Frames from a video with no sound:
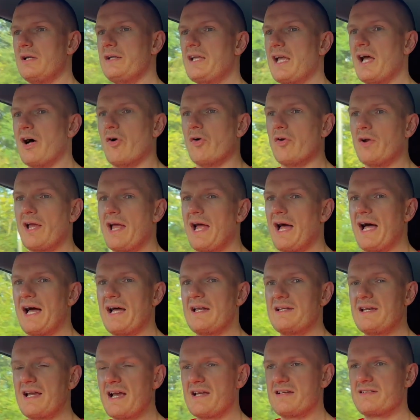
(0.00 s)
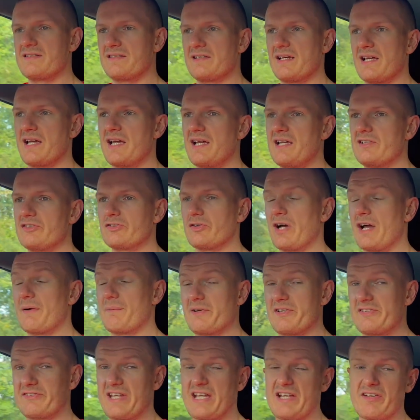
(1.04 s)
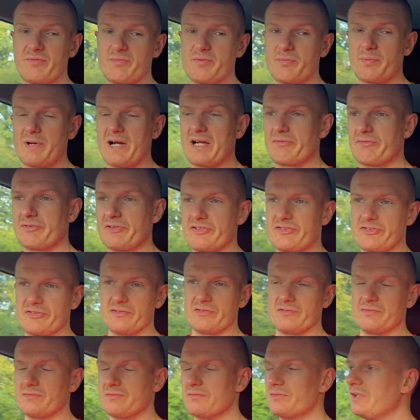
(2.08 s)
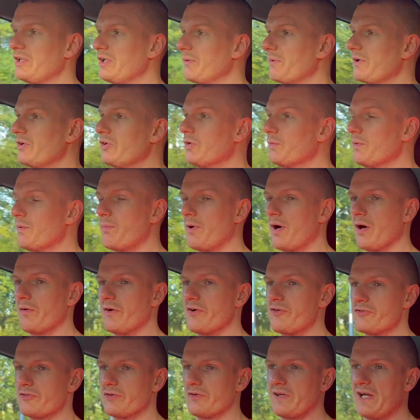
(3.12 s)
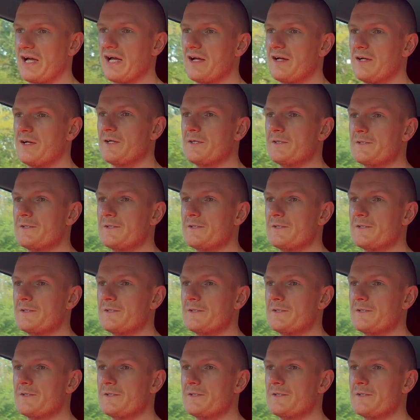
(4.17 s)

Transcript: yeah, all I had yesterday, so I had my steak for breakfast and, you know, my normal porridge and all that.